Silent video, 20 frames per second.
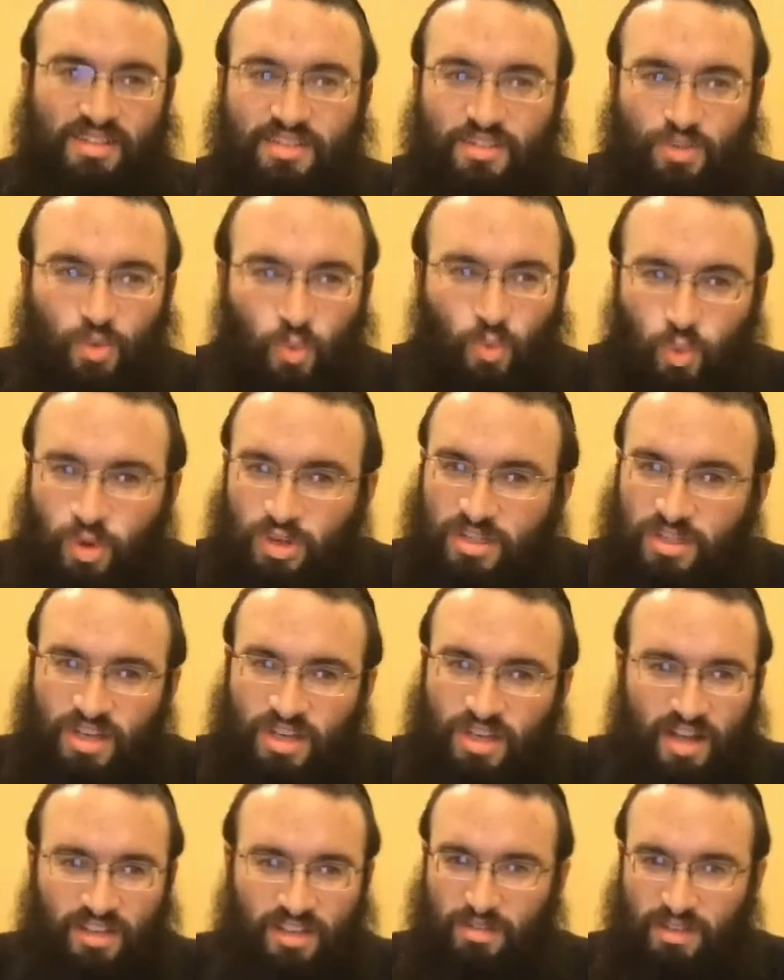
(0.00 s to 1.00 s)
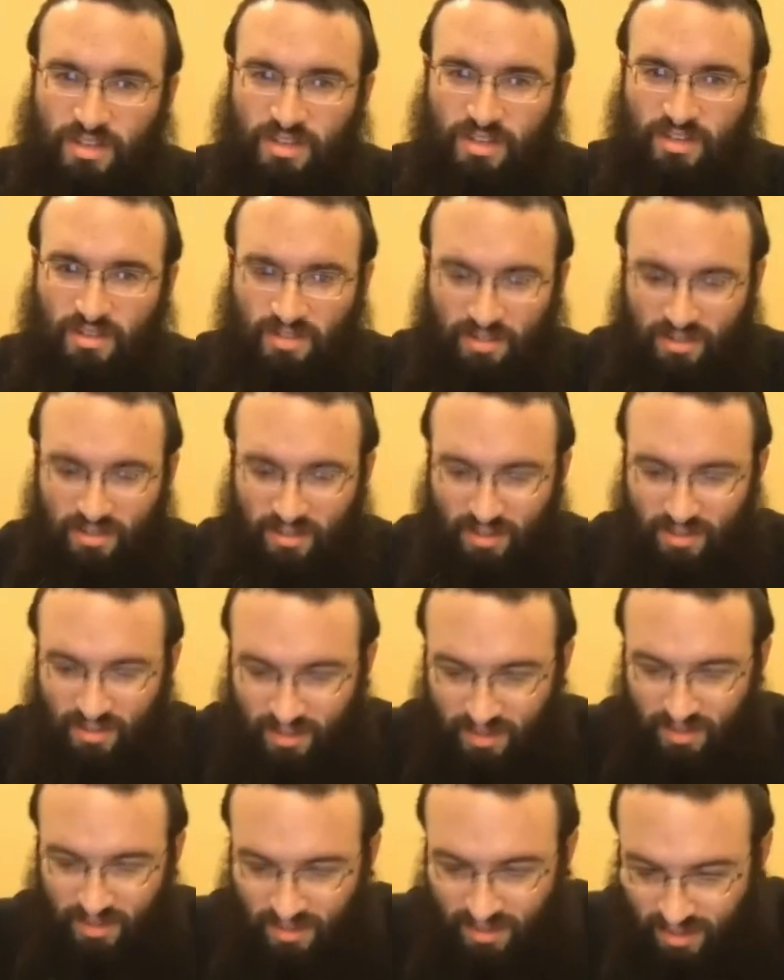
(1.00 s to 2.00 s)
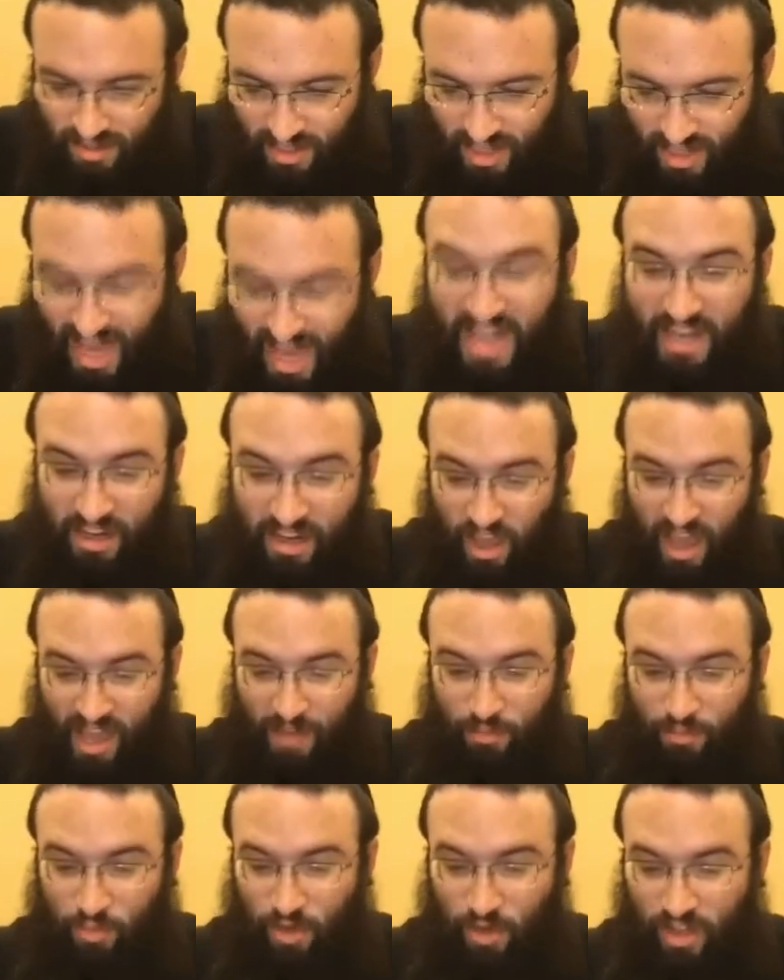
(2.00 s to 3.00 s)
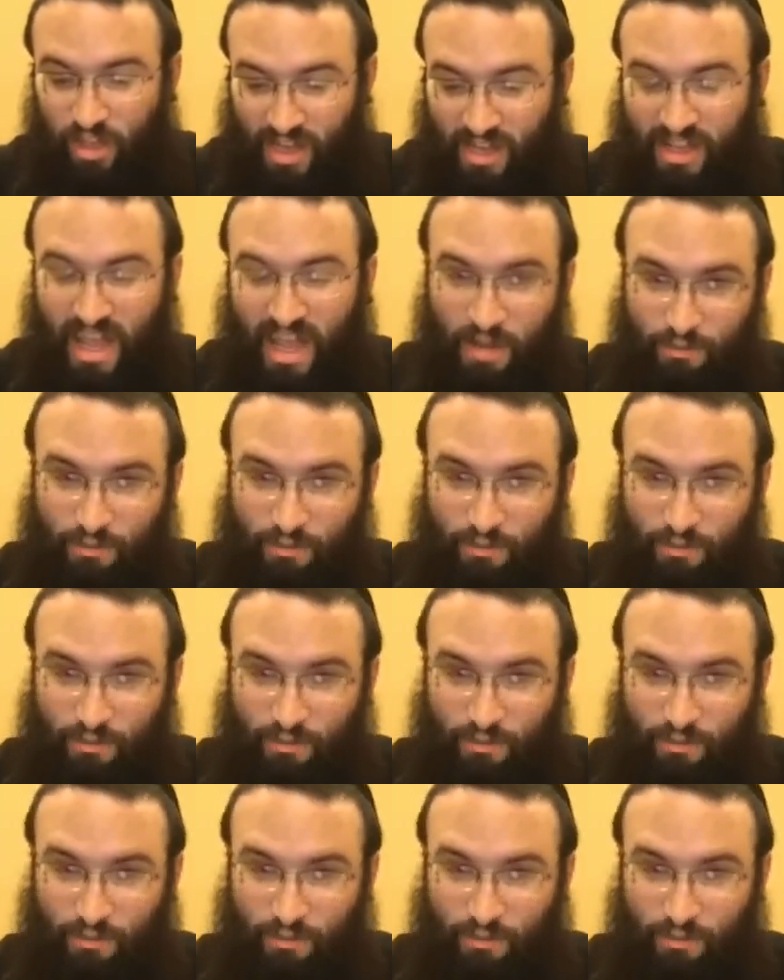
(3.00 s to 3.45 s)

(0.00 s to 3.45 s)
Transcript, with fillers: This is the worst kind of mania, And it came really,